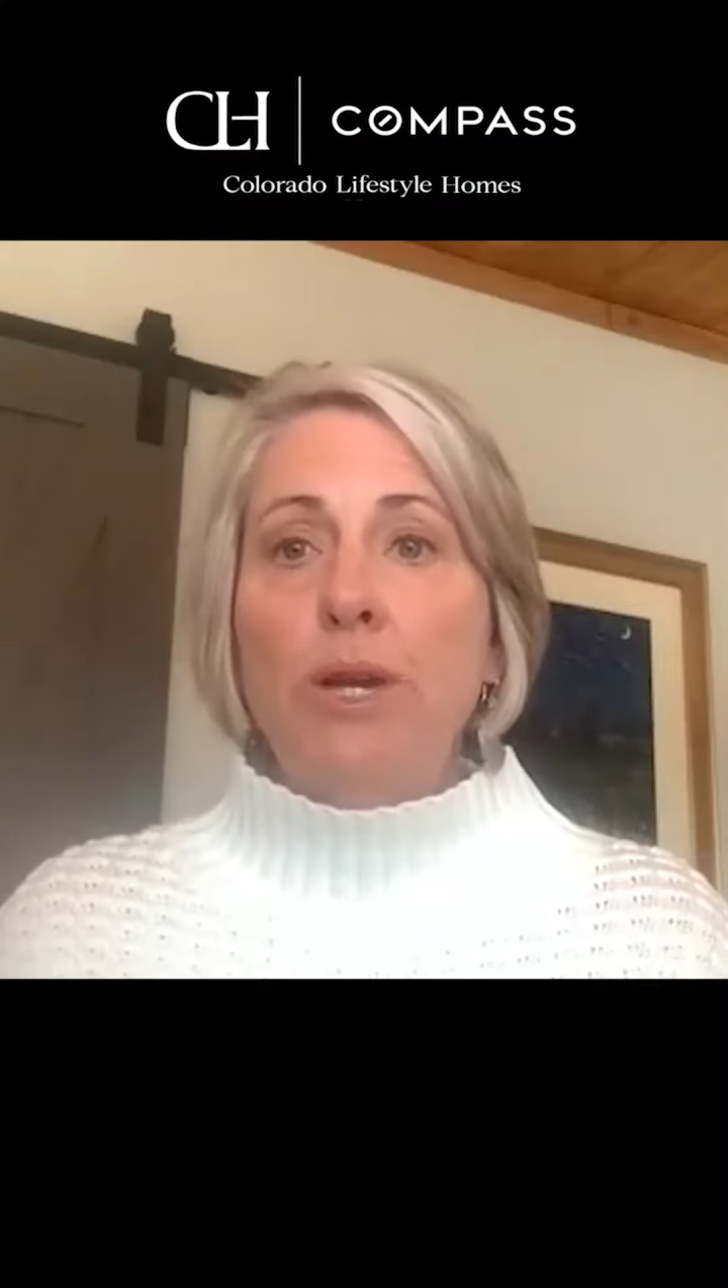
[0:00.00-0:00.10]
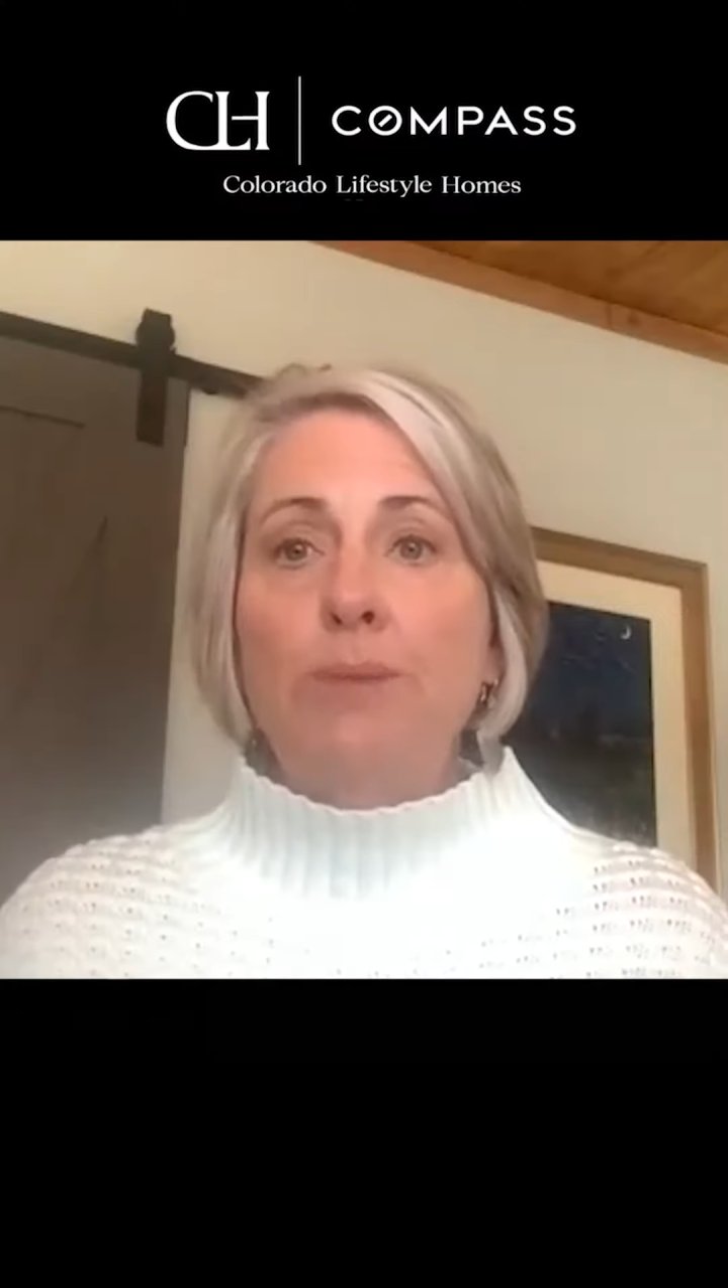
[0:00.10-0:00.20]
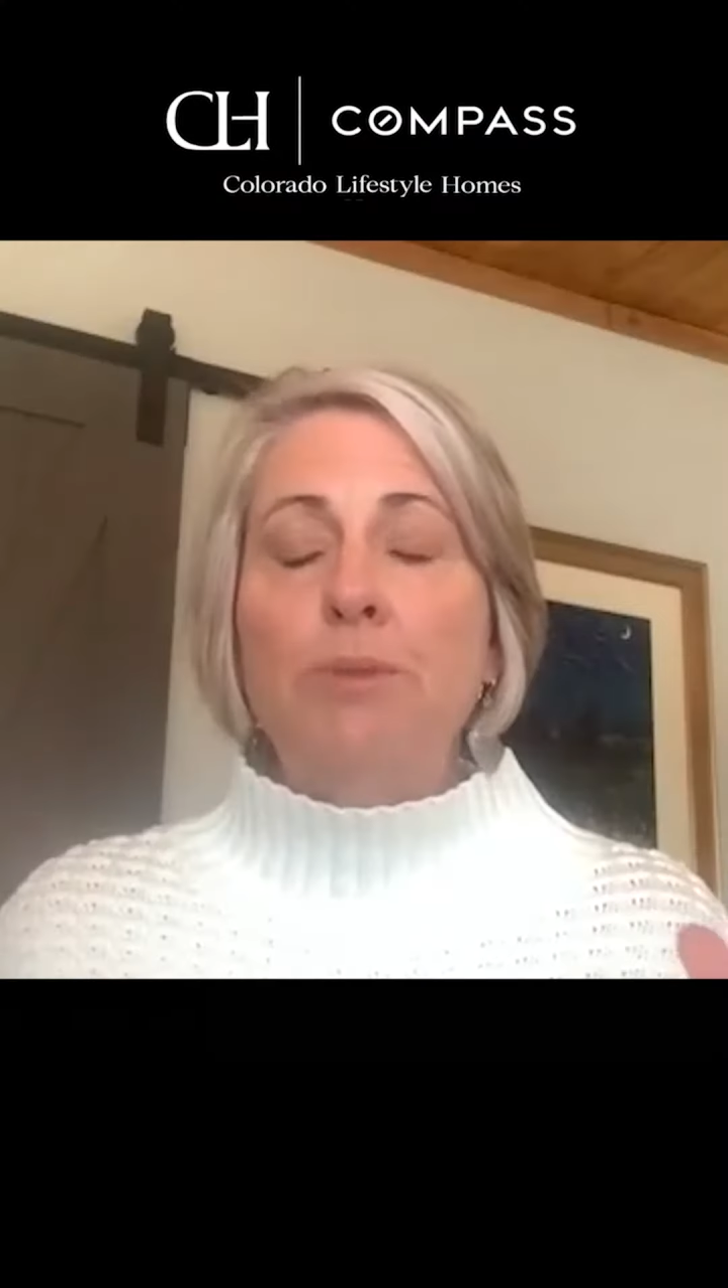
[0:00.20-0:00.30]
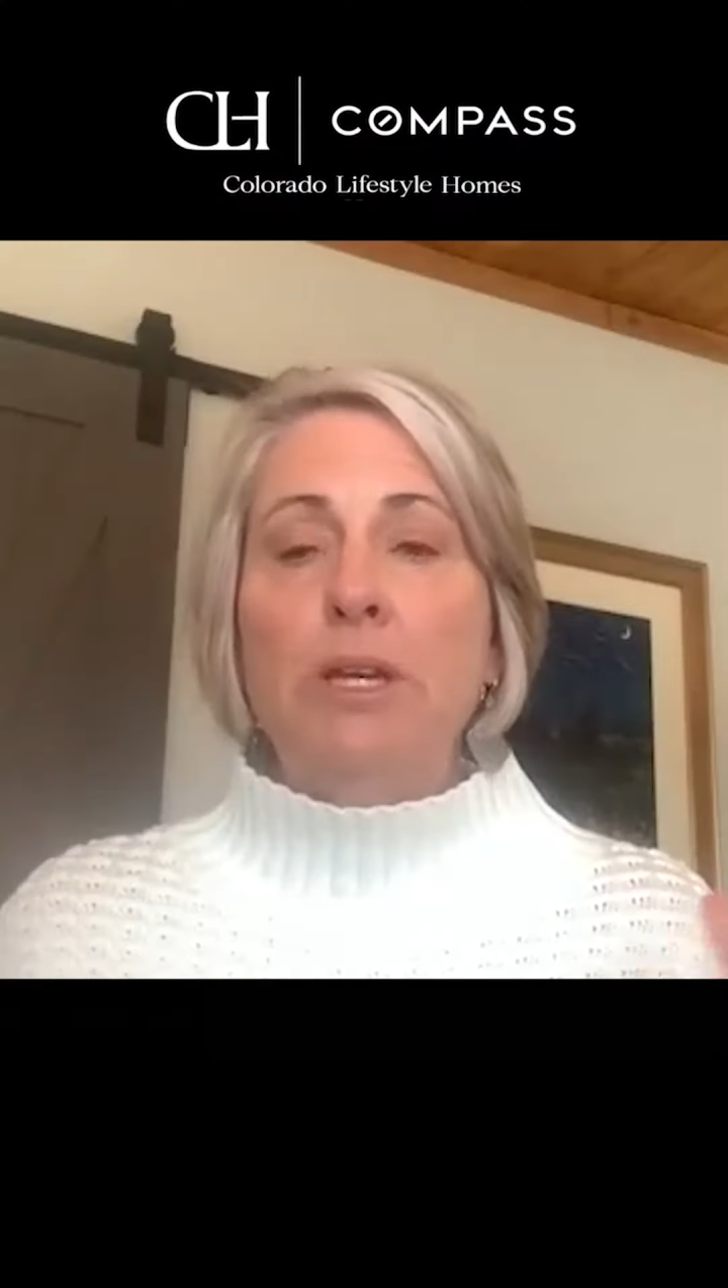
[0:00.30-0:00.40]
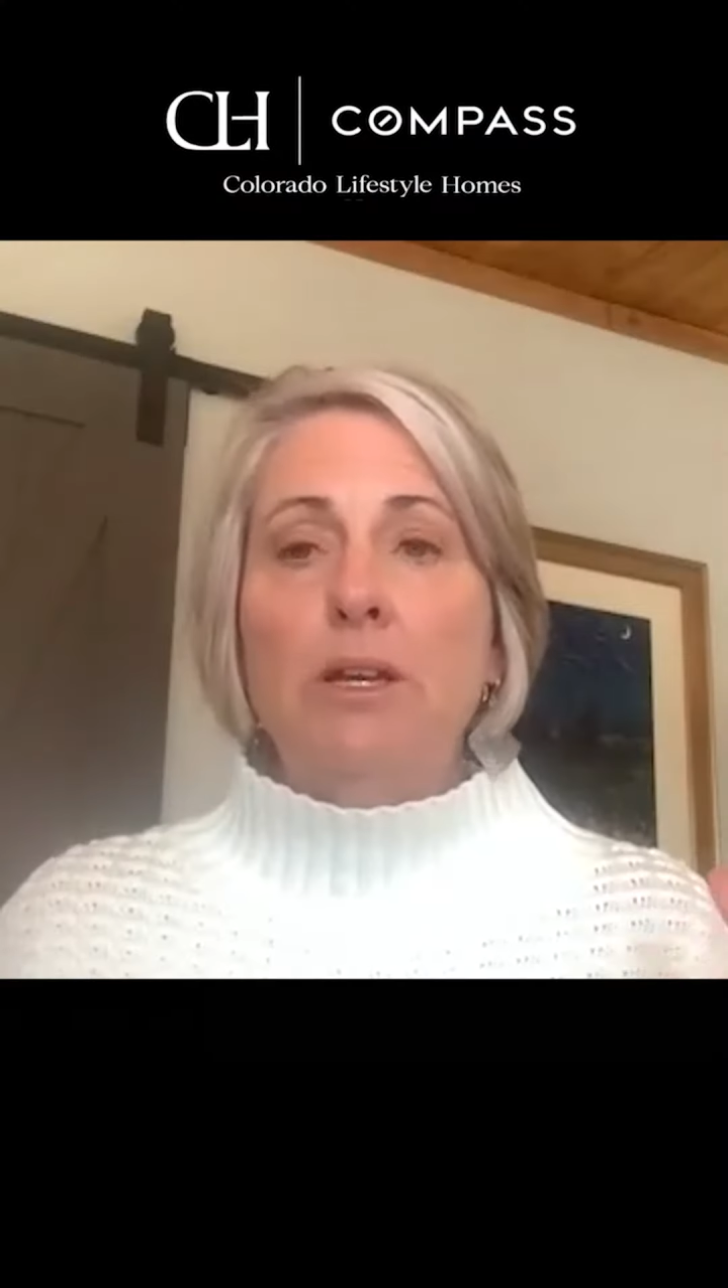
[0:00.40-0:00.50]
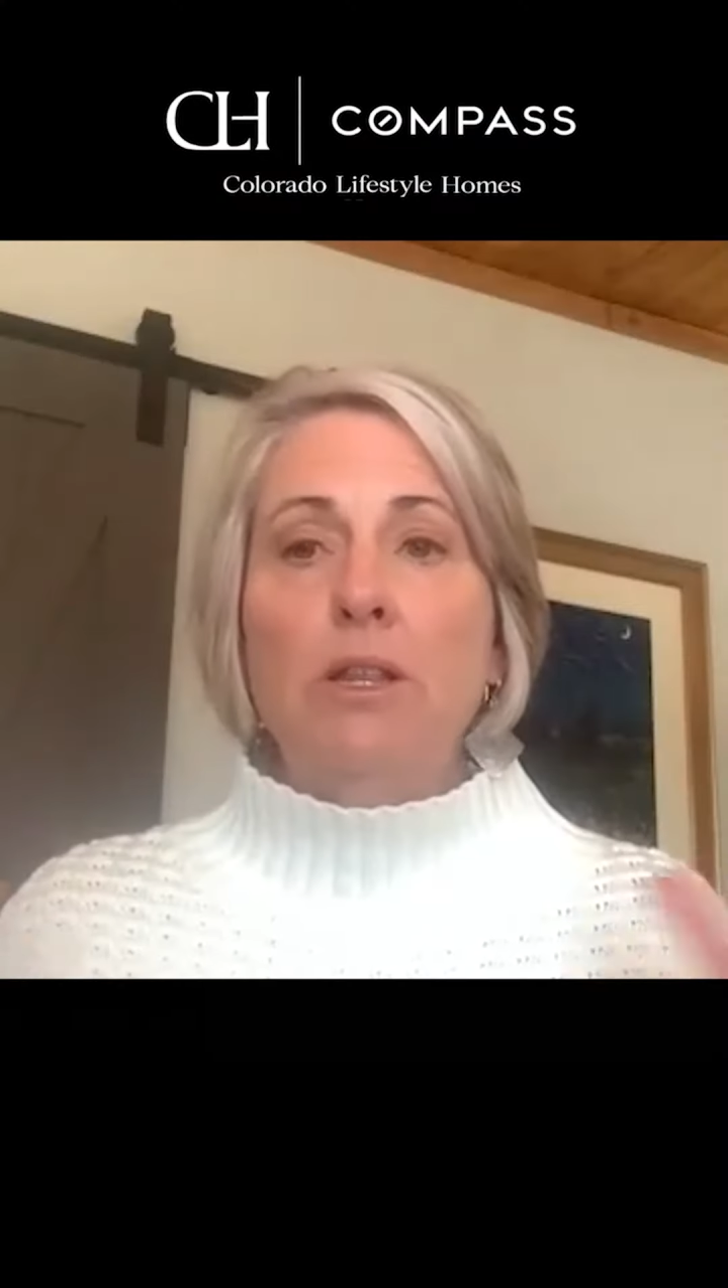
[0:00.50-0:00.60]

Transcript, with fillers: prepping a